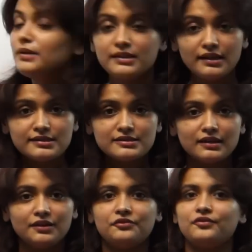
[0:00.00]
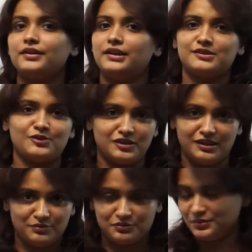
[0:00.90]
media stuff is not
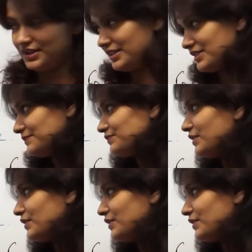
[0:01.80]
appropriate.